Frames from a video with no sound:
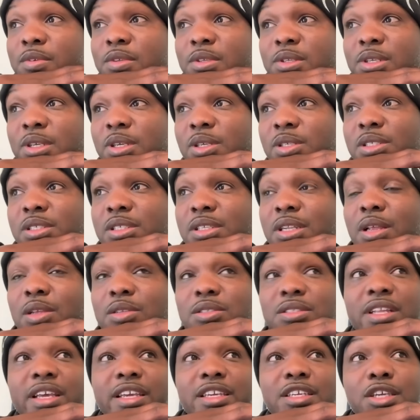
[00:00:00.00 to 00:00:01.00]
I
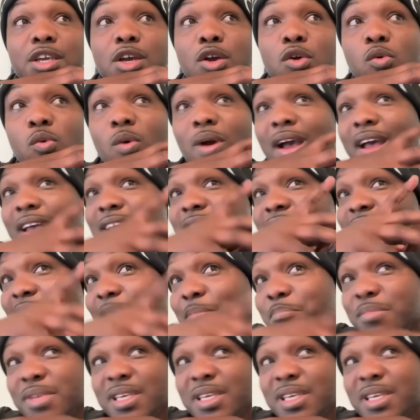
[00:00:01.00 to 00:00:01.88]
was like, yo, why is that